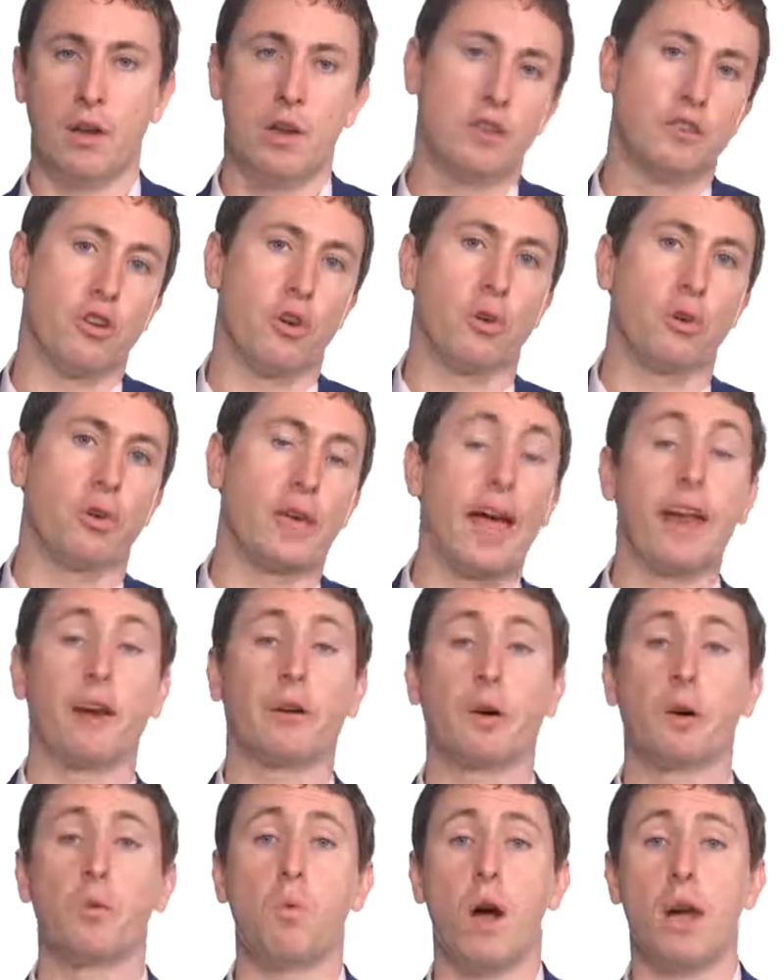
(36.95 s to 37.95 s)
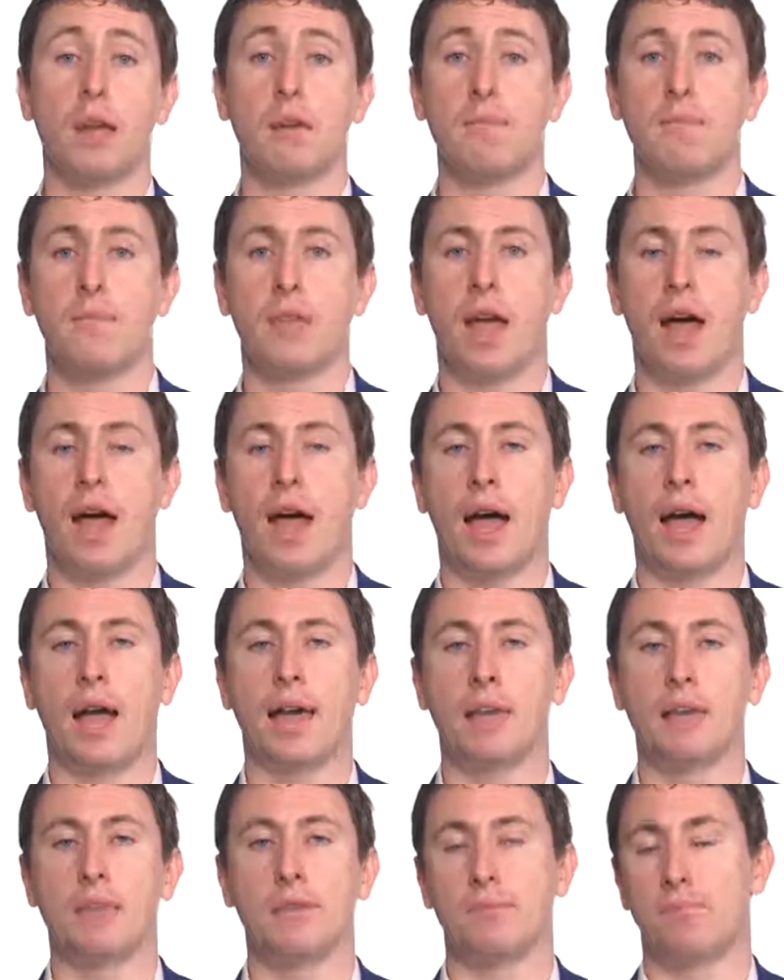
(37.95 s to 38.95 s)
So category 1
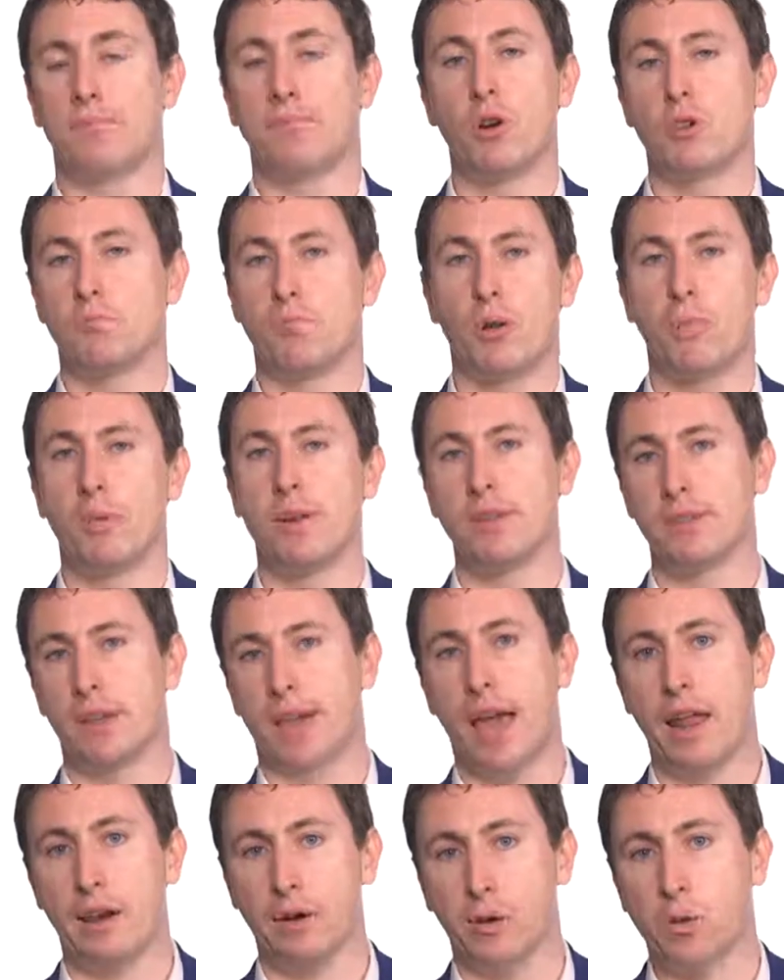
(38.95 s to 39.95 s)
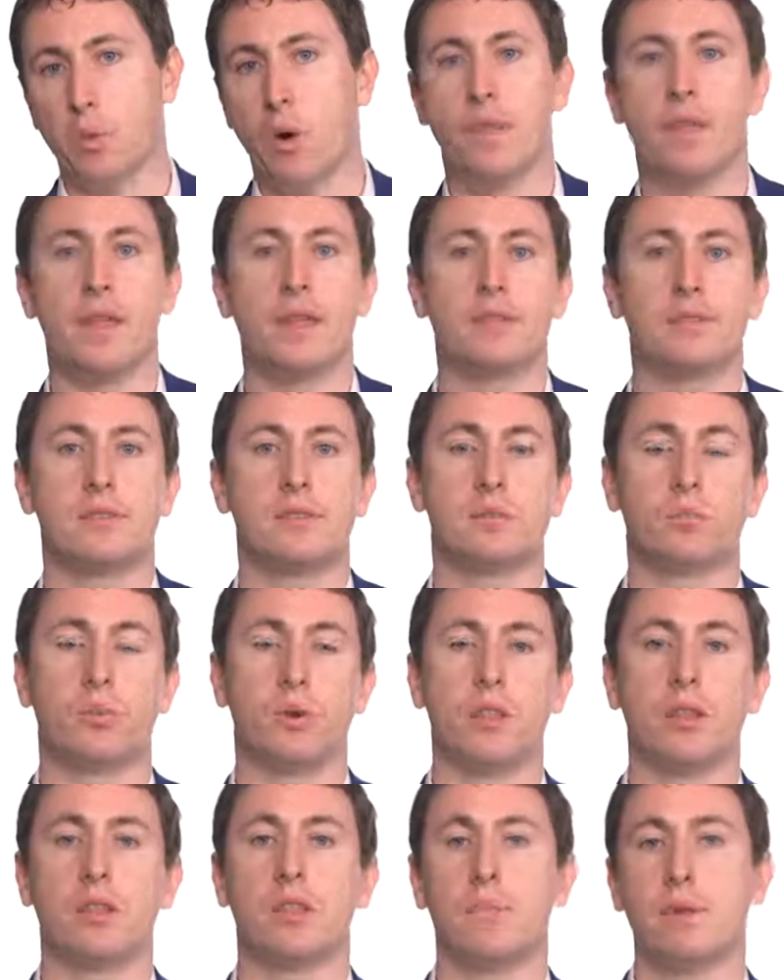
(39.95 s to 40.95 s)
is, most properties are category 1. It's
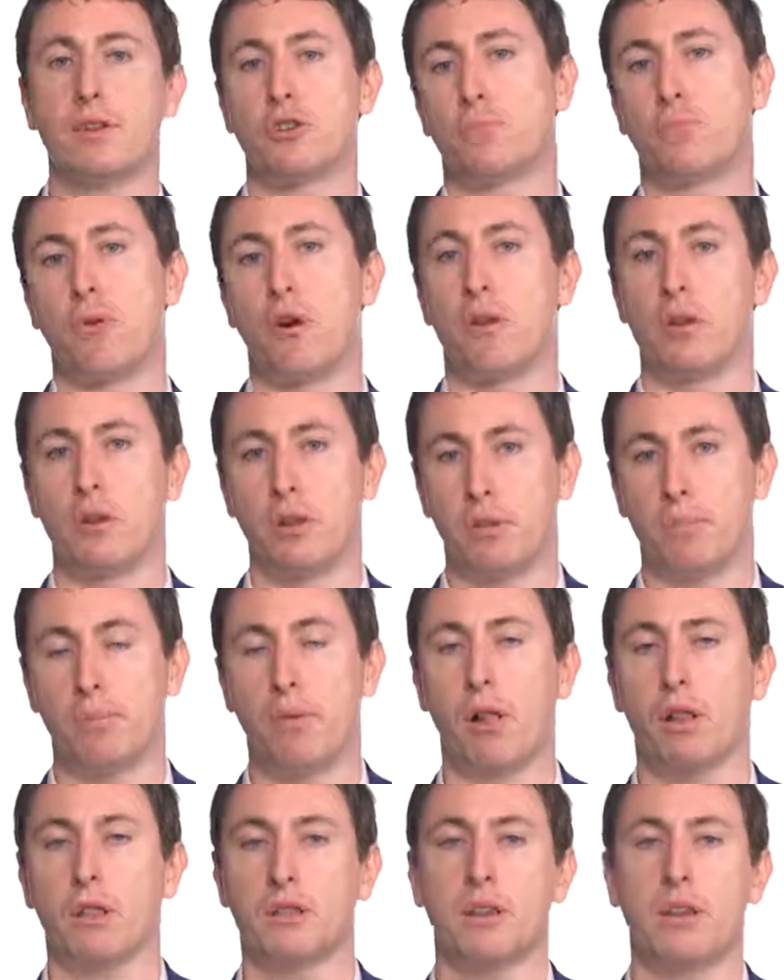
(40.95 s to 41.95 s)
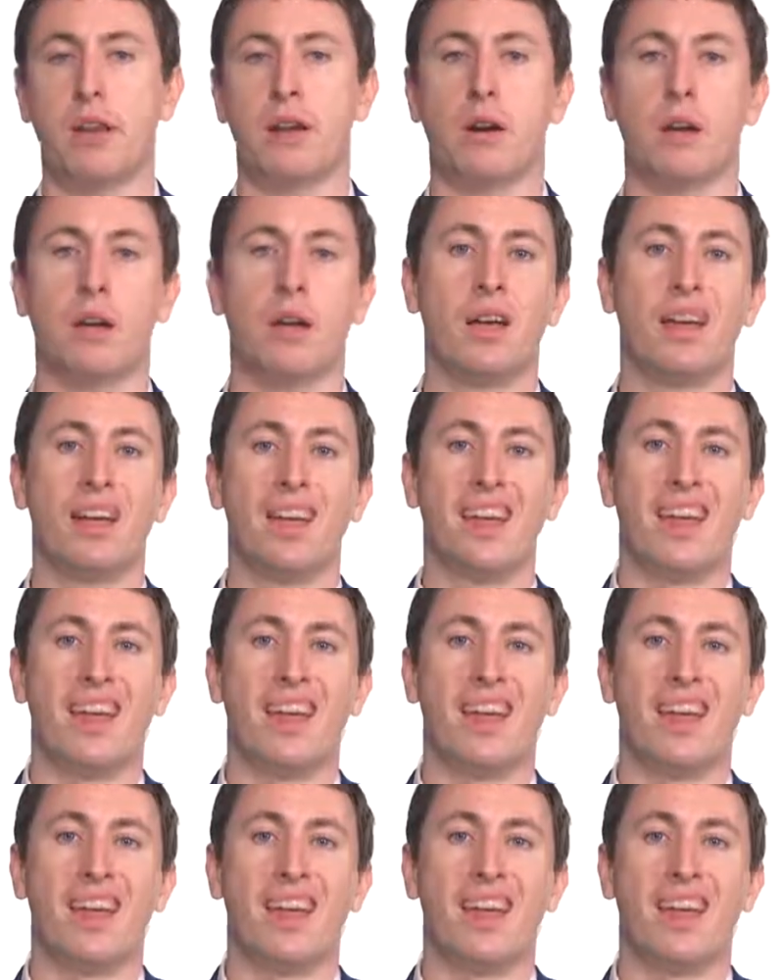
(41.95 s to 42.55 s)
within the metropolitan area.